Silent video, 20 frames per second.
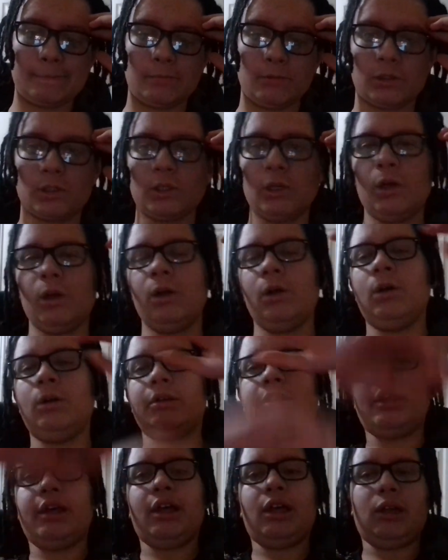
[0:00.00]

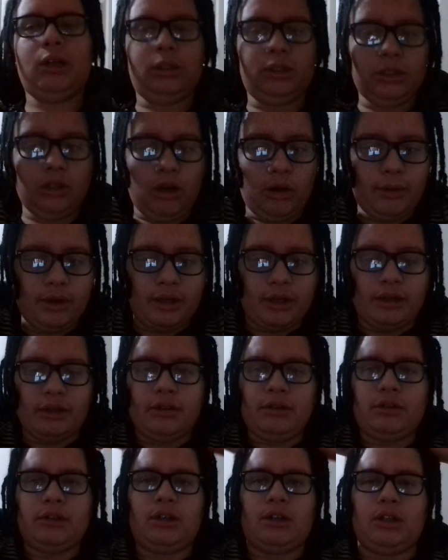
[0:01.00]
So yeah, you know what I
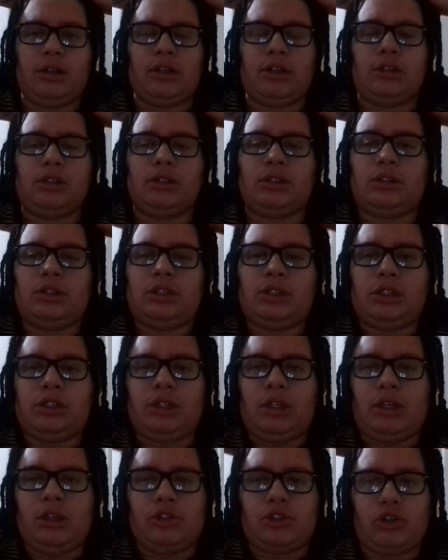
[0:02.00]
mean.
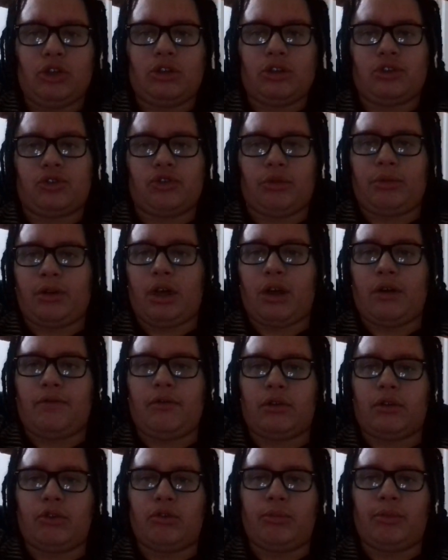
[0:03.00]
Should we get a
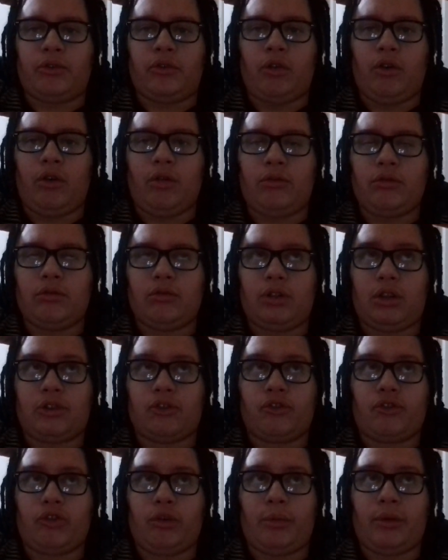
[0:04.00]
fucking good result? Let's
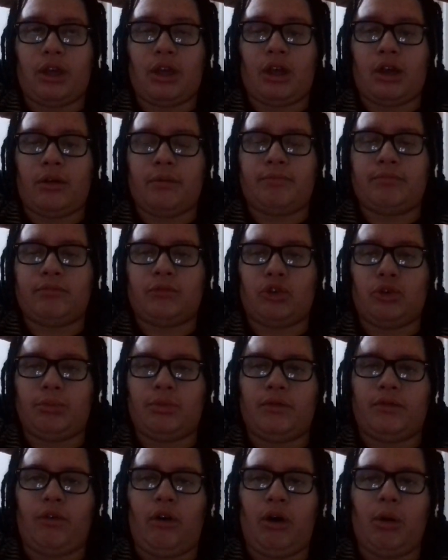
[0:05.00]
just hope we get a good
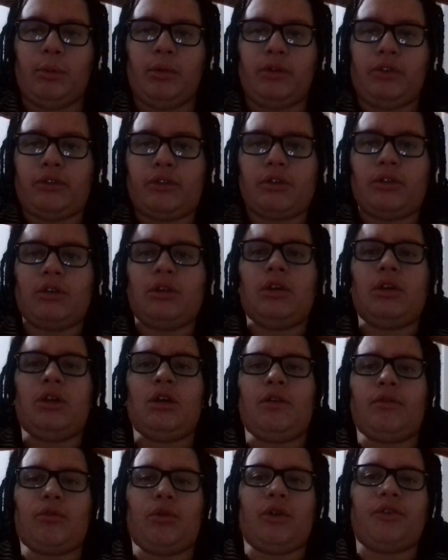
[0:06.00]
performance.
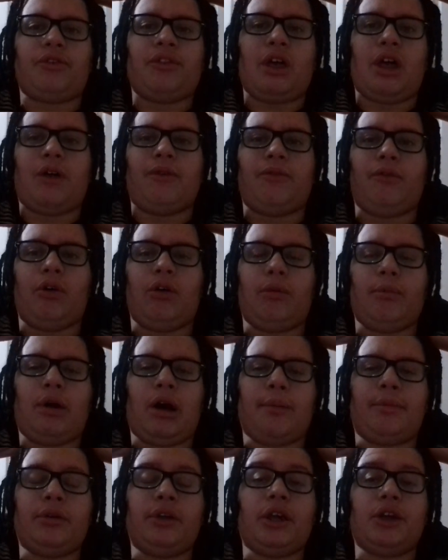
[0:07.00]
Of course, therefore,
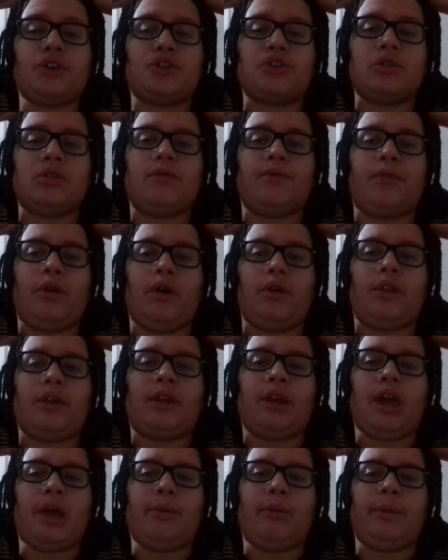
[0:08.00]
my prediction for the
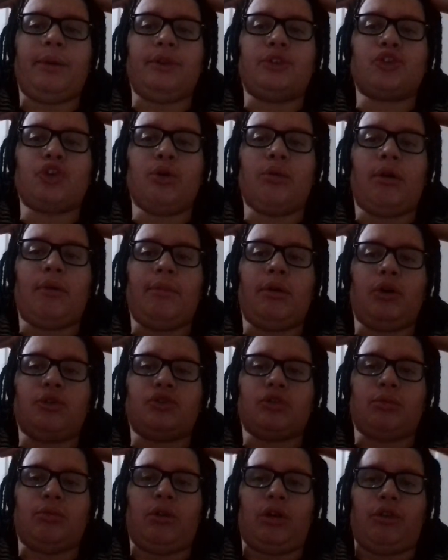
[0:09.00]
game will be 2-1
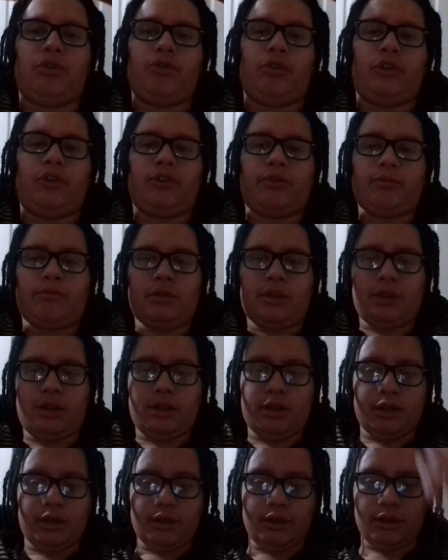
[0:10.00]
Bolton Wanderers.
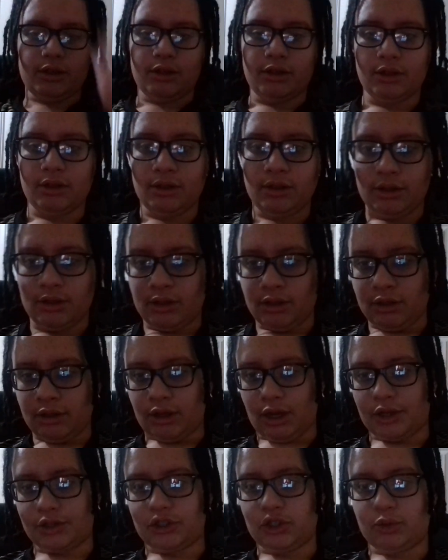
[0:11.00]

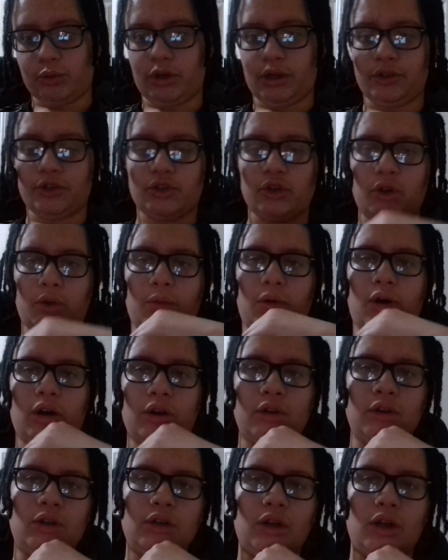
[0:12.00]
Ashes winning
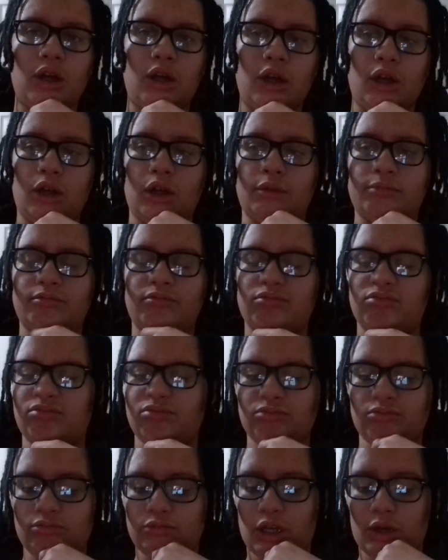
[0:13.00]
2-1.
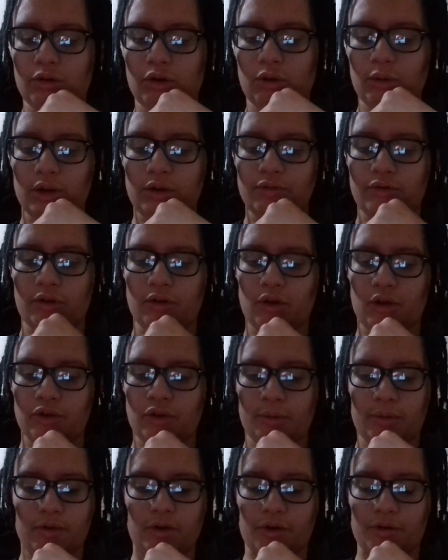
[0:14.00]
Narrow win for us,
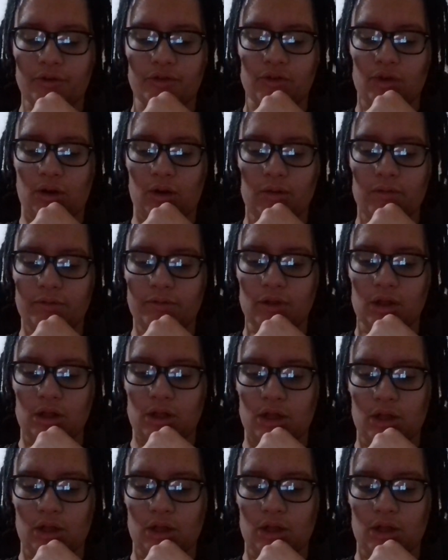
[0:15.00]
it'd be very tough.